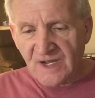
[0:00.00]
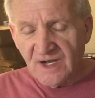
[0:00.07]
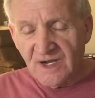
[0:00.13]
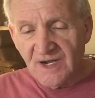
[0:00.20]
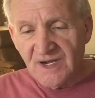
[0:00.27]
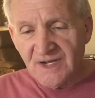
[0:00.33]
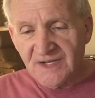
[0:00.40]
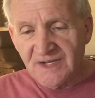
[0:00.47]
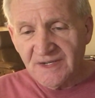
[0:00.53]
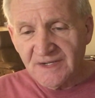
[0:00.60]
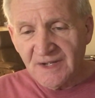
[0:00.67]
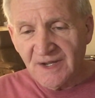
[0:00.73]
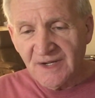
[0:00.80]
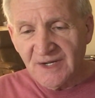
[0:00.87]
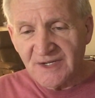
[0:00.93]
uh,
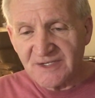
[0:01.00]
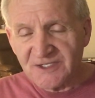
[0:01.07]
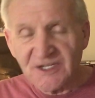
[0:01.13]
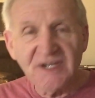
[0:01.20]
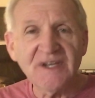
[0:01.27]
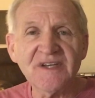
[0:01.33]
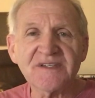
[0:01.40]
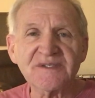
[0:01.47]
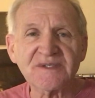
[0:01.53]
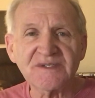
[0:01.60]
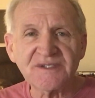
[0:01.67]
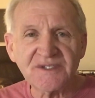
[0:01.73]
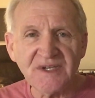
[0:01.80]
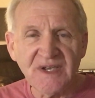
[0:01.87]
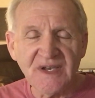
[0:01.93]
uh she has
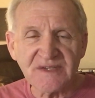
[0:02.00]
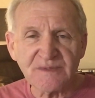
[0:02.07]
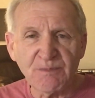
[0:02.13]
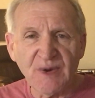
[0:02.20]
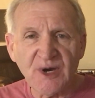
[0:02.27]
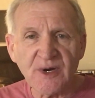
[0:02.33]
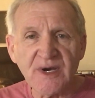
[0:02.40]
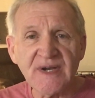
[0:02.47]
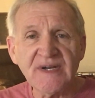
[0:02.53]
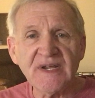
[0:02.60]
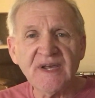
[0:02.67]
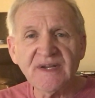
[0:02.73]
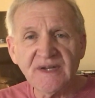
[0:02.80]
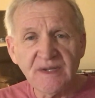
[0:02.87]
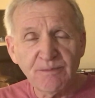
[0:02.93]
she has married,
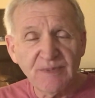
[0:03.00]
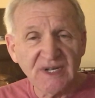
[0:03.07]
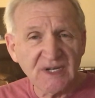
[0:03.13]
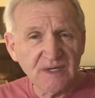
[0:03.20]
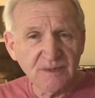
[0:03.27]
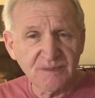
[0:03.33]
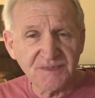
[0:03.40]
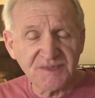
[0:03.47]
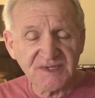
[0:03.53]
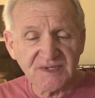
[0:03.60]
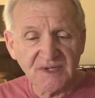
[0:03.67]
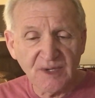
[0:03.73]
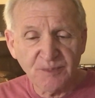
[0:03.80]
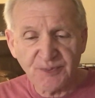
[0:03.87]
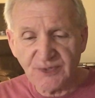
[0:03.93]
and he becomes
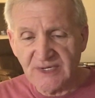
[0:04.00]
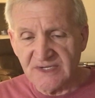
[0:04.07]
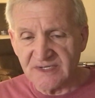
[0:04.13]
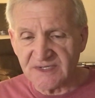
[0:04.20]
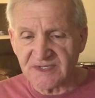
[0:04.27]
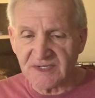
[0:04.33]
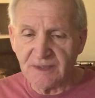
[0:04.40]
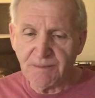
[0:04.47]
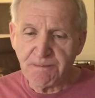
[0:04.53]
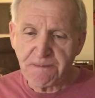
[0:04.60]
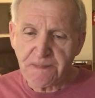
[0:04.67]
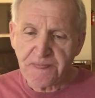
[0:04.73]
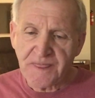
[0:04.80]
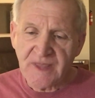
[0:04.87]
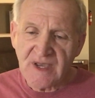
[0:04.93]
a priest.
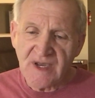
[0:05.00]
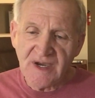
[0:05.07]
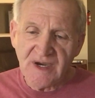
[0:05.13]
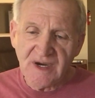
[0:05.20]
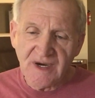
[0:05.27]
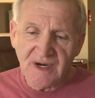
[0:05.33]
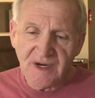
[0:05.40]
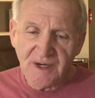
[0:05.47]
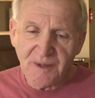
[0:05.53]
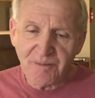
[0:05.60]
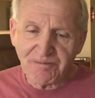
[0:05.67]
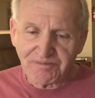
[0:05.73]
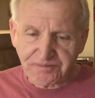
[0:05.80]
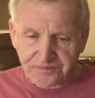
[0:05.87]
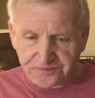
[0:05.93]

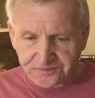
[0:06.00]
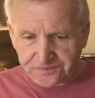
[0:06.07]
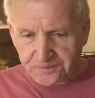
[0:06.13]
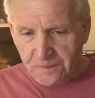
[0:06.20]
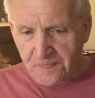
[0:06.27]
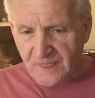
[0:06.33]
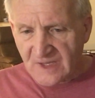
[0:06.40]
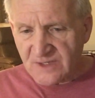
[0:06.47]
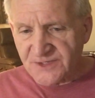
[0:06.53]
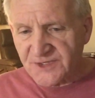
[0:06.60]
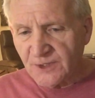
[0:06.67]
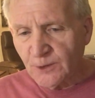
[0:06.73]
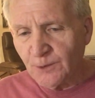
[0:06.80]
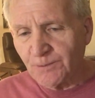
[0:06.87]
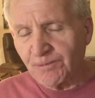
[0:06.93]
Um,
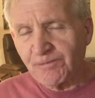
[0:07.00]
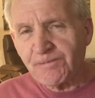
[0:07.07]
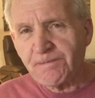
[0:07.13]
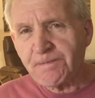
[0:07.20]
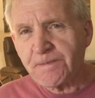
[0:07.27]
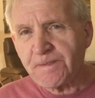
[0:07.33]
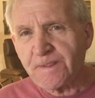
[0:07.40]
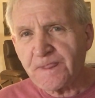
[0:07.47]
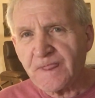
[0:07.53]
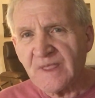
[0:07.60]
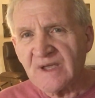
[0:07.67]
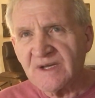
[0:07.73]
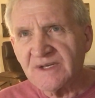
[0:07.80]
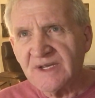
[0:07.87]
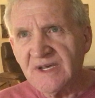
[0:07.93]
so
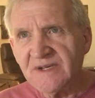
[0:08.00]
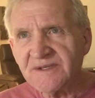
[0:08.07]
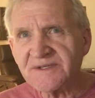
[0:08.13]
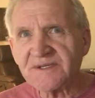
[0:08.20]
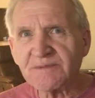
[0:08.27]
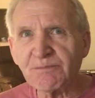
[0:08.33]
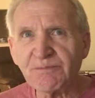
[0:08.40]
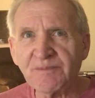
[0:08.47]
his